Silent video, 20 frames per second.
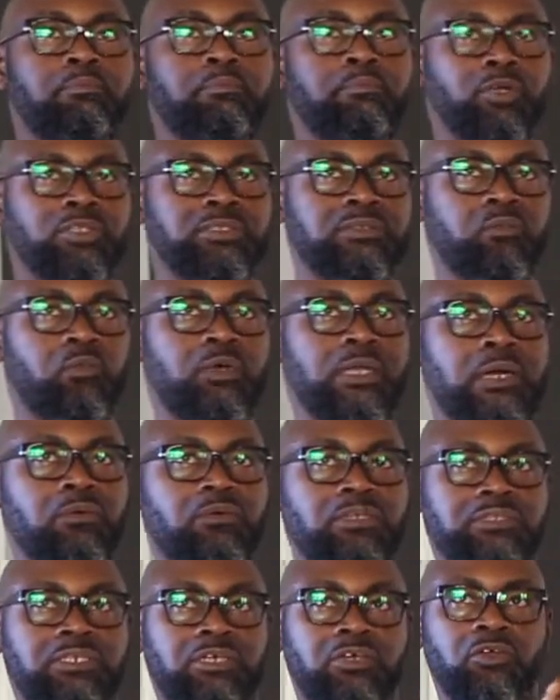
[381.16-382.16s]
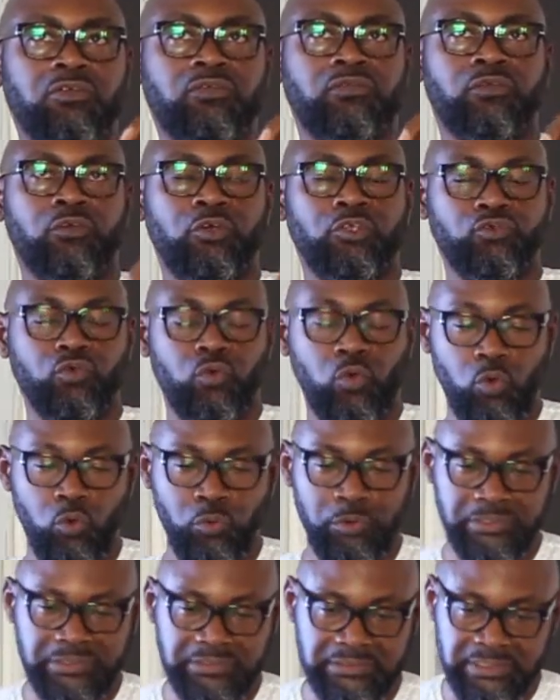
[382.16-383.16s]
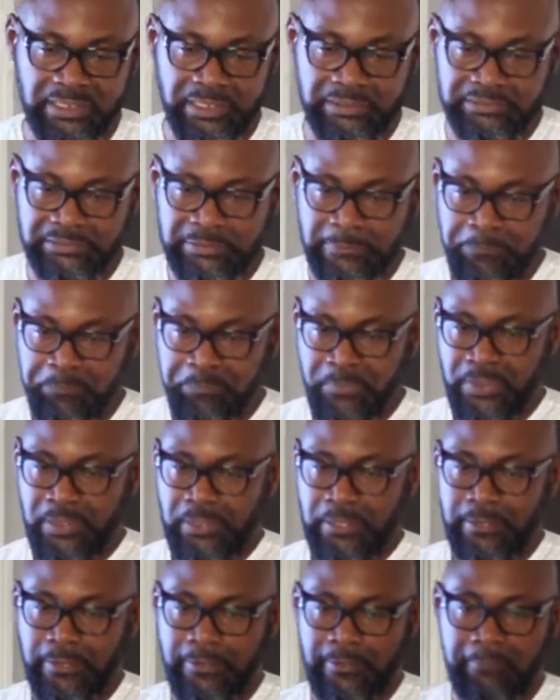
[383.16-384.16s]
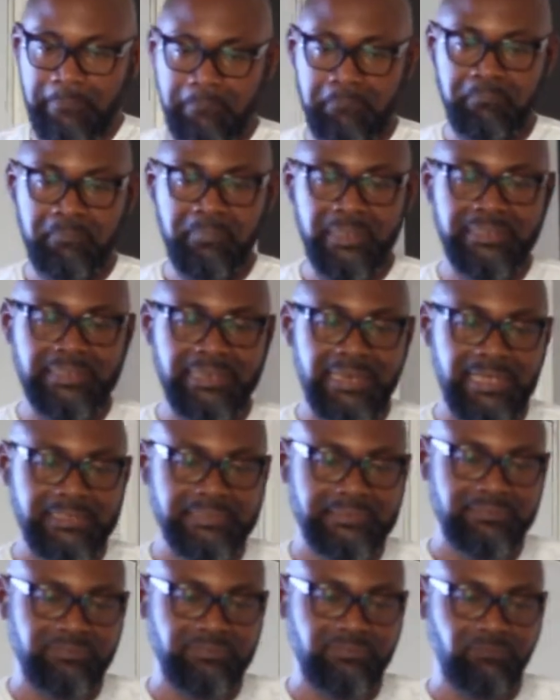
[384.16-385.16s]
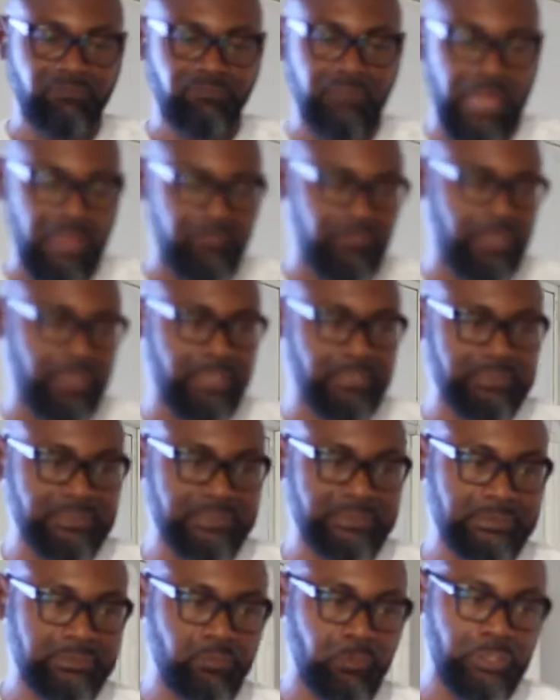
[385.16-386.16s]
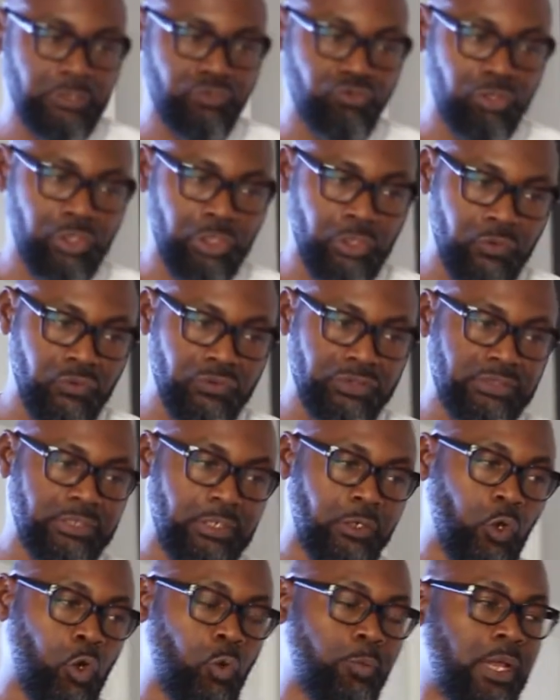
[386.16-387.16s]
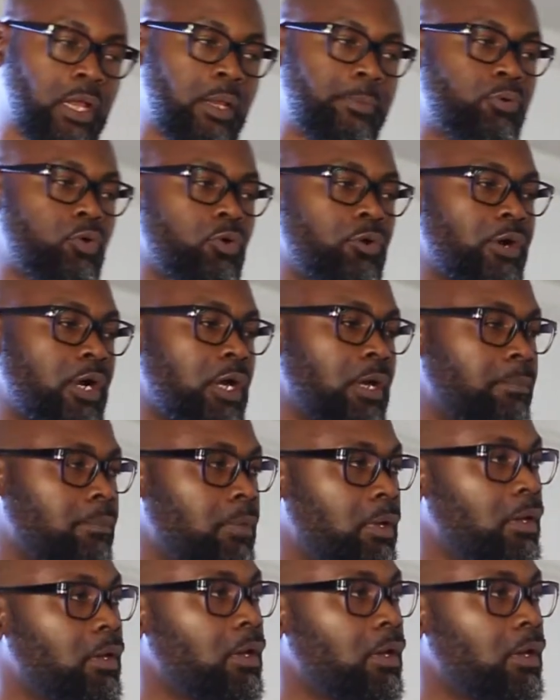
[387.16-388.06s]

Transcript: But what I would tell you for you to hold is that in the last 5 years, we introduced a global program